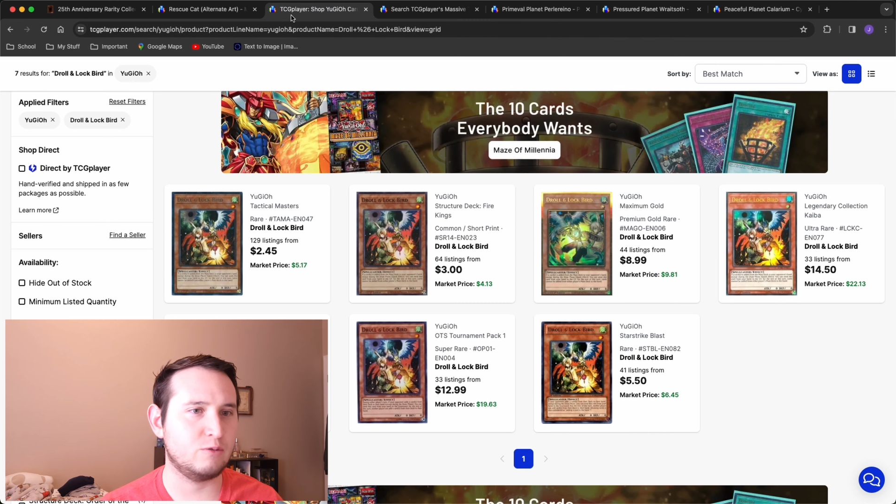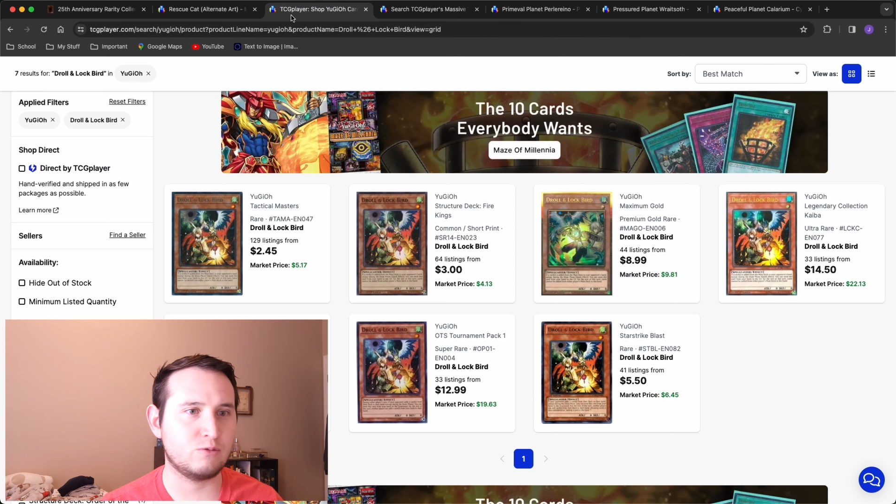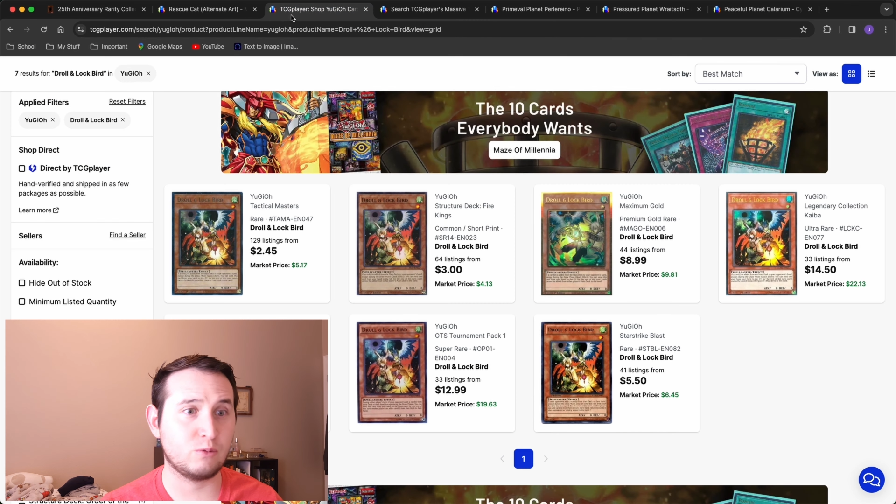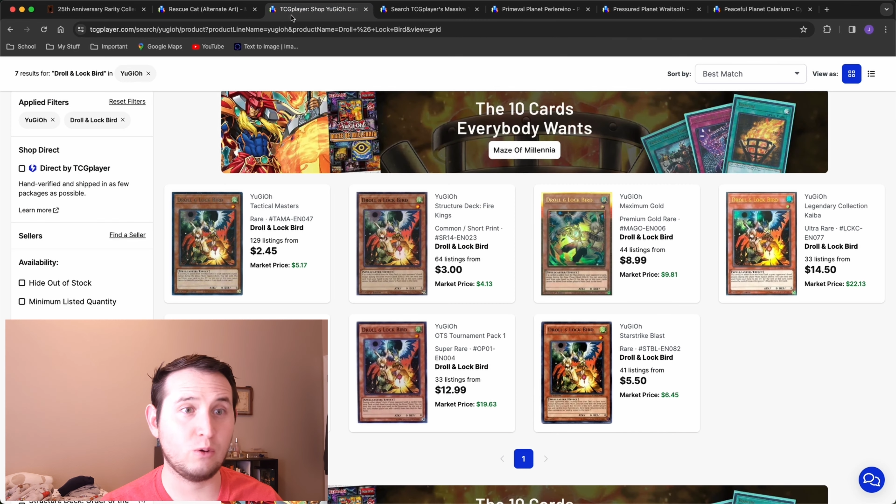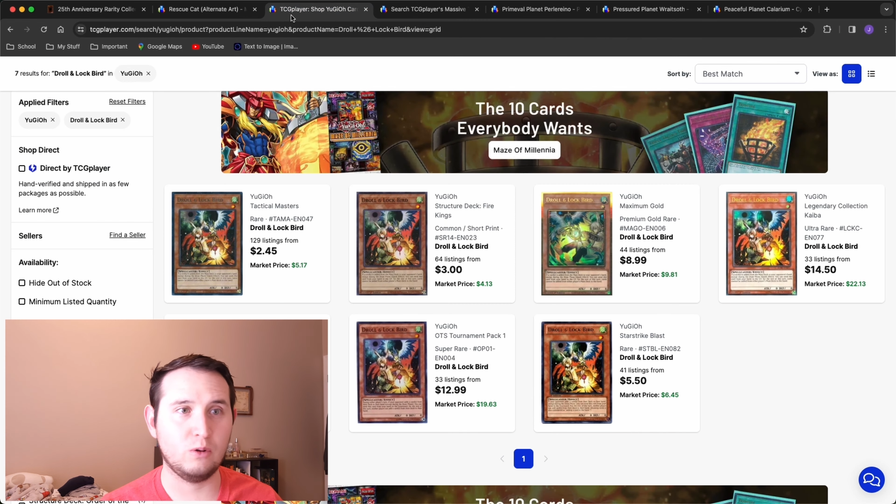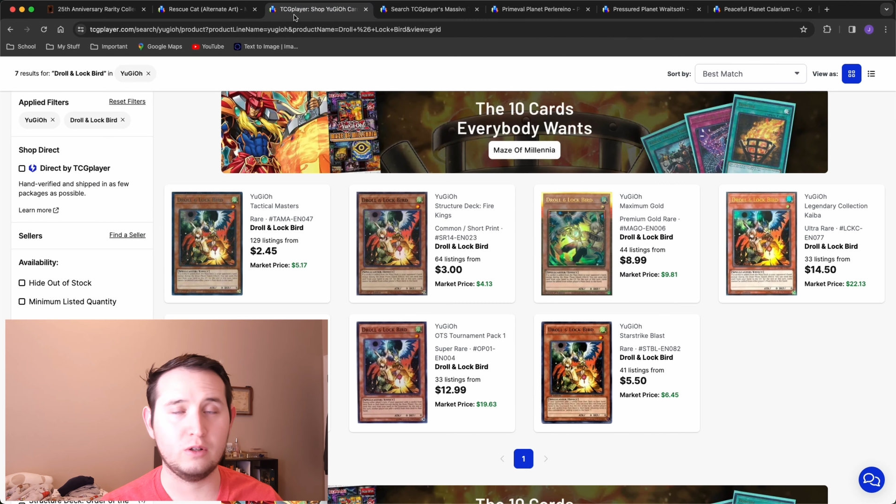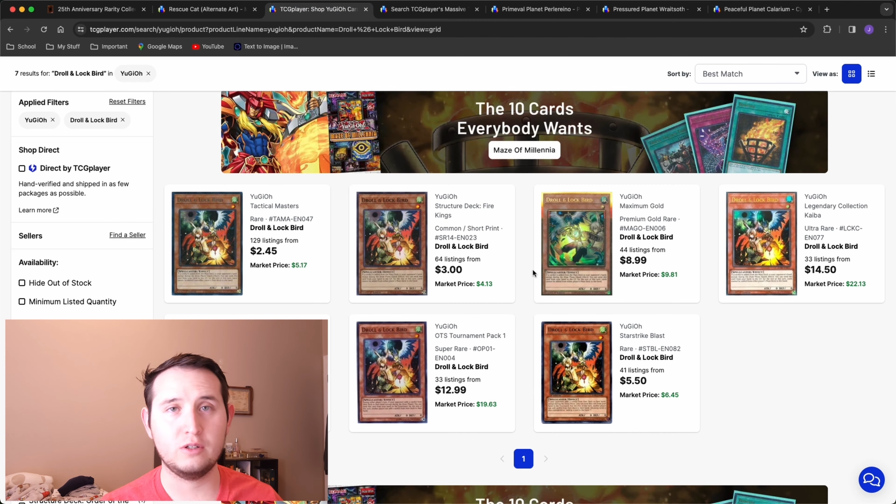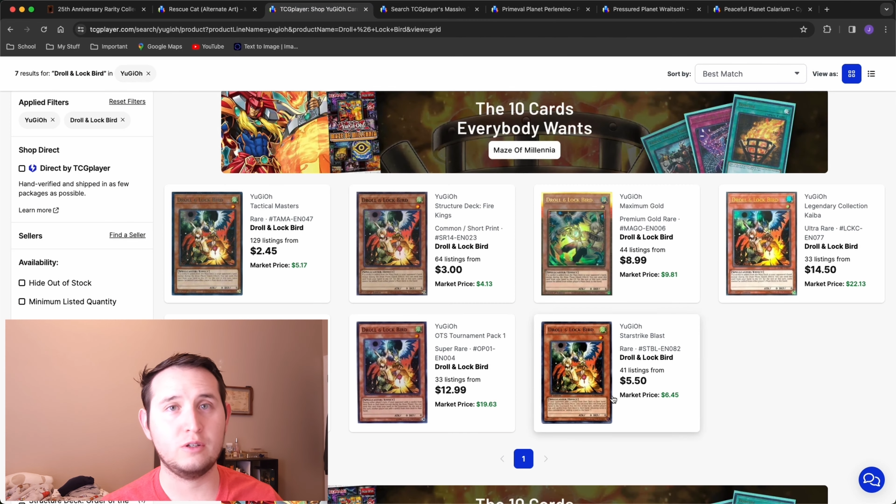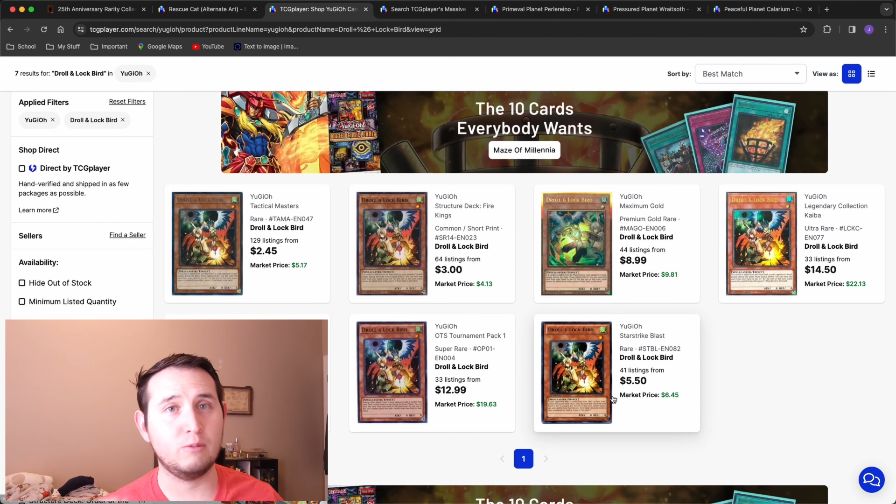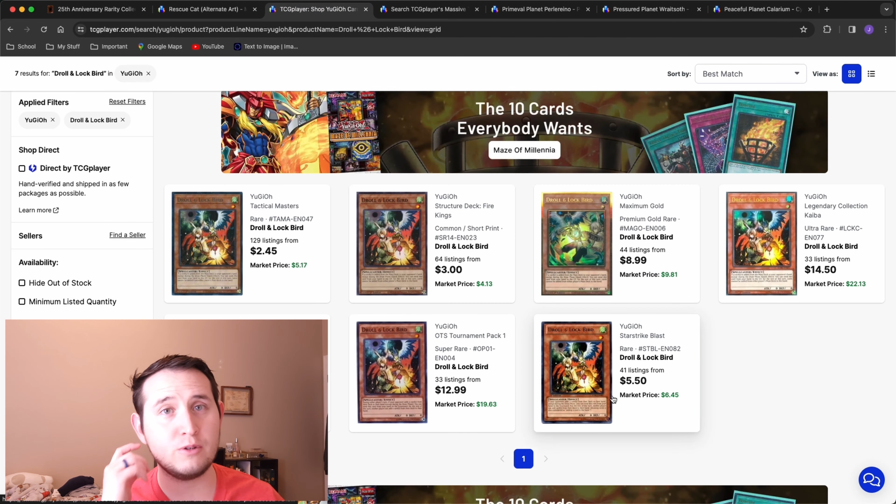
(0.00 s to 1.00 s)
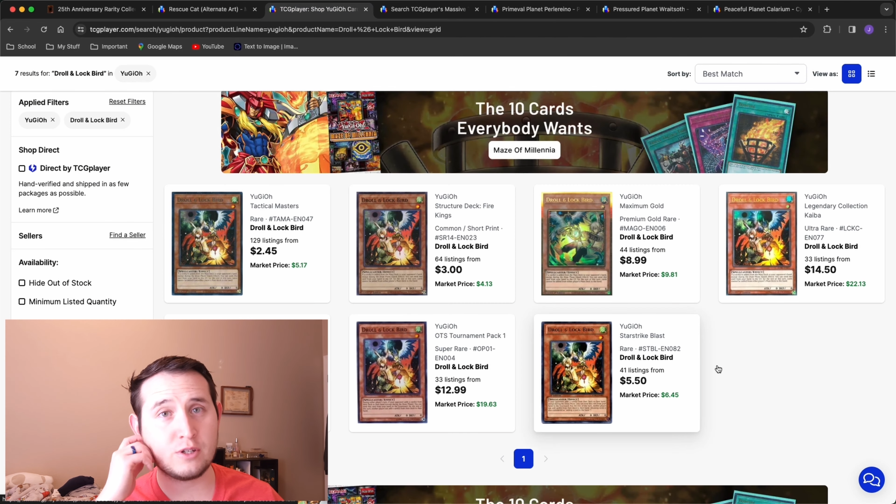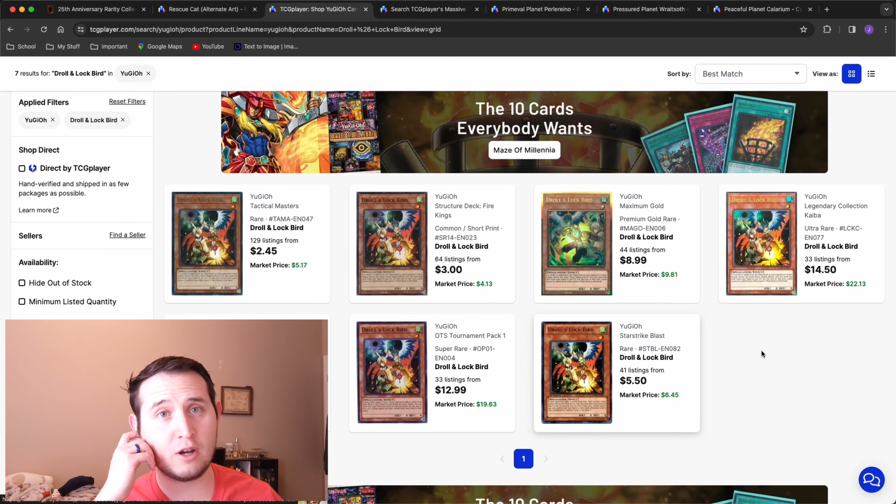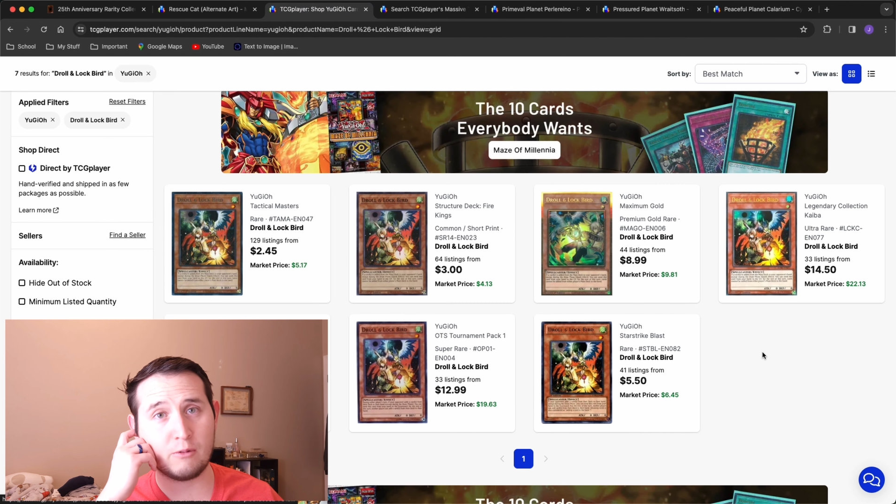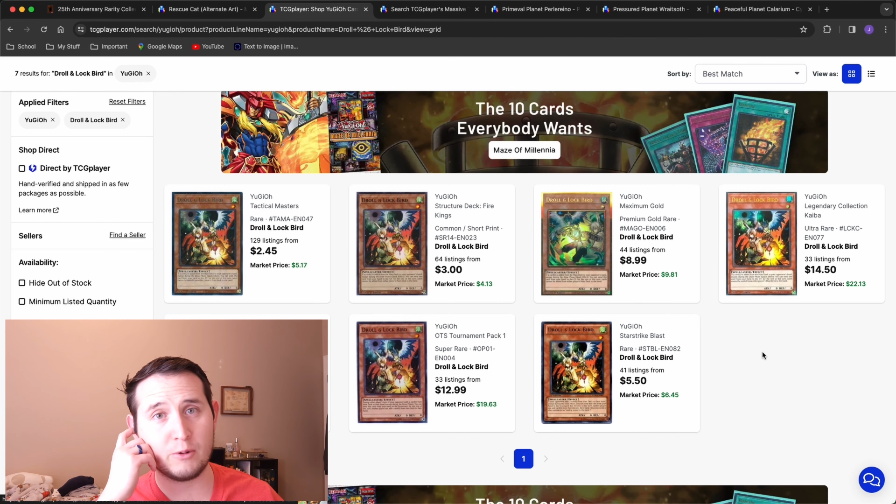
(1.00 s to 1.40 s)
Droll. We saw a